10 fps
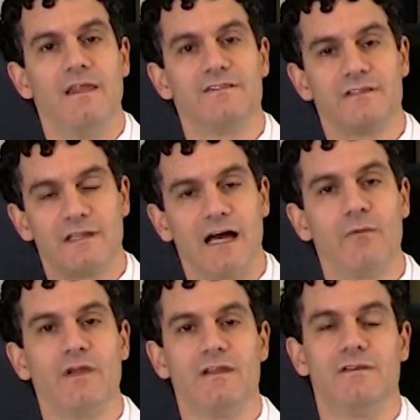there's a
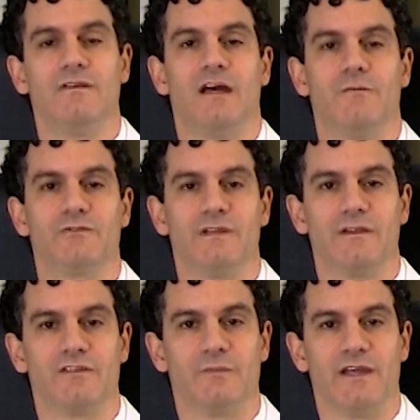lot we can do to help treat
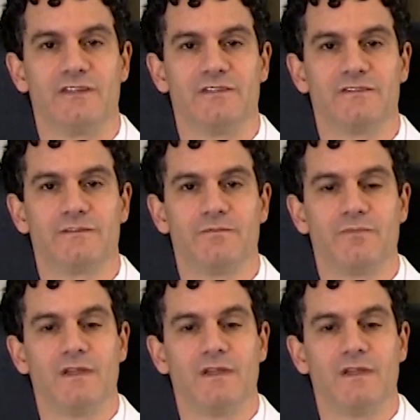those patients.